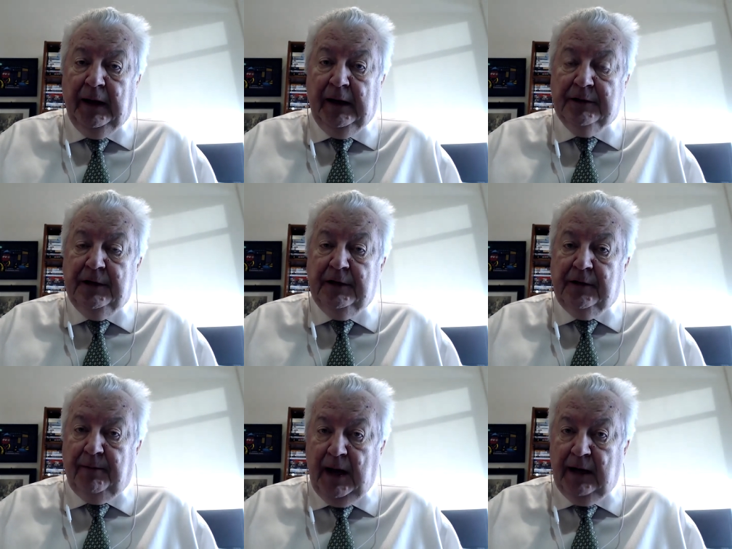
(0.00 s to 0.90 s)
Is it a
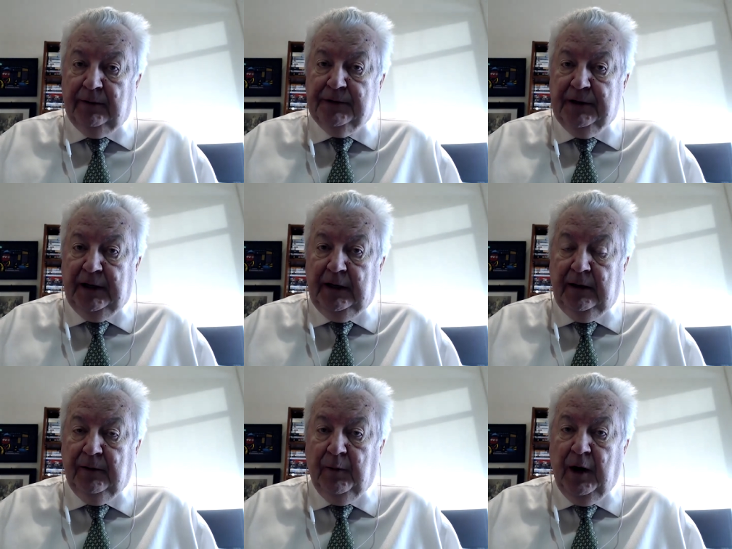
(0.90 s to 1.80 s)
democracy
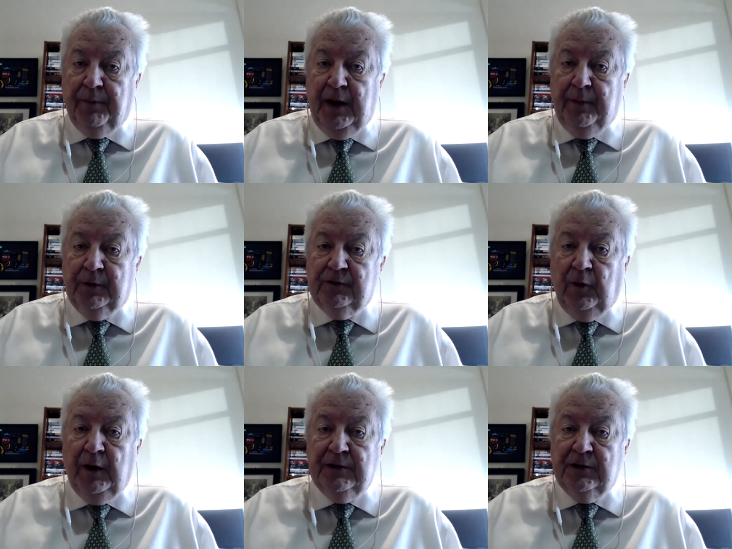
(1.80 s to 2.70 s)
where people's
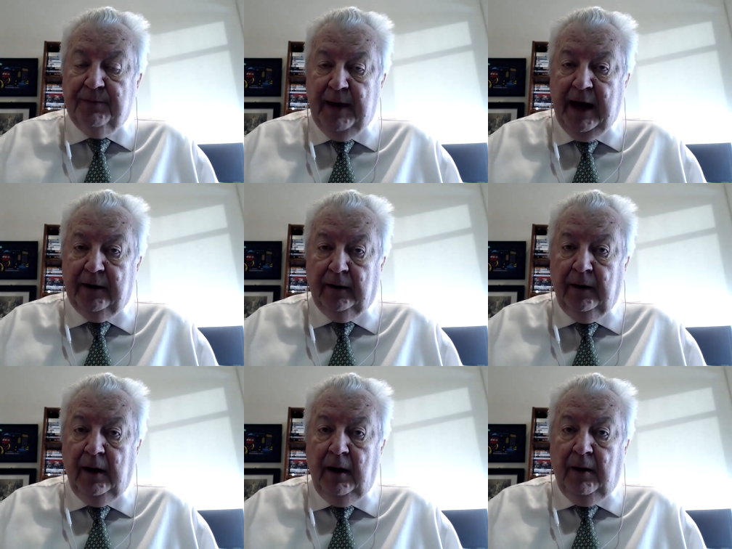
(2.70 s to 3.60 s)
voices matter,
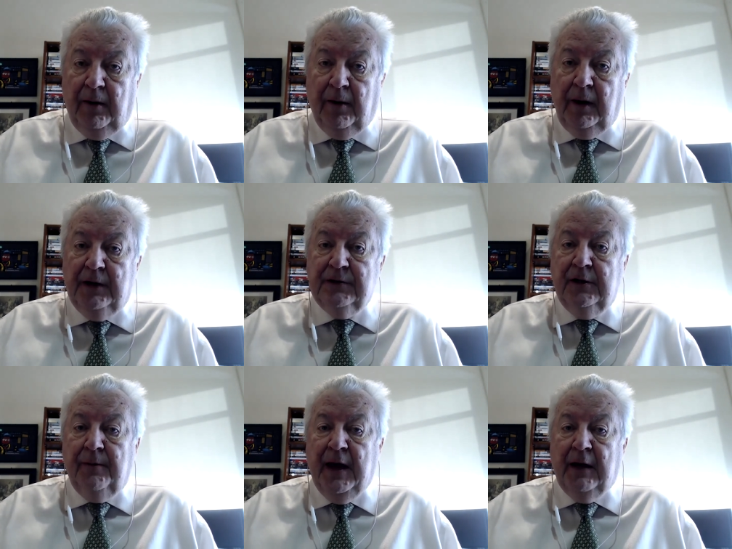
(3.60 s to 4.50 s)
or is it
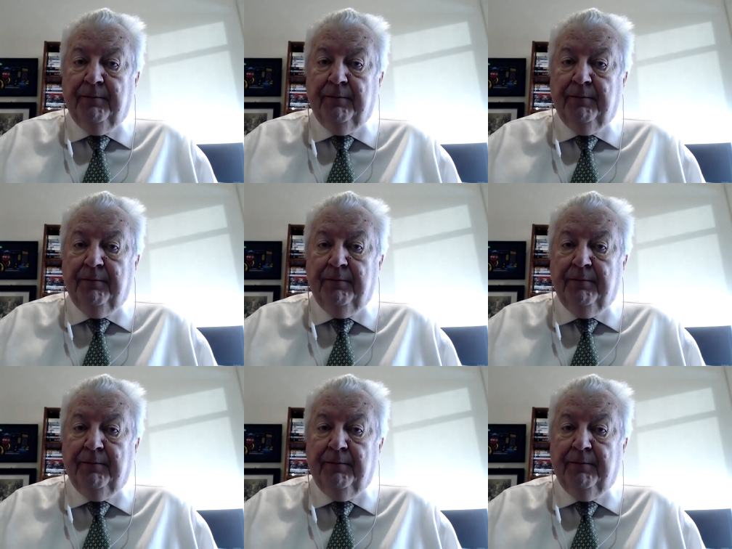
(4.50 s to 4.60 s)
about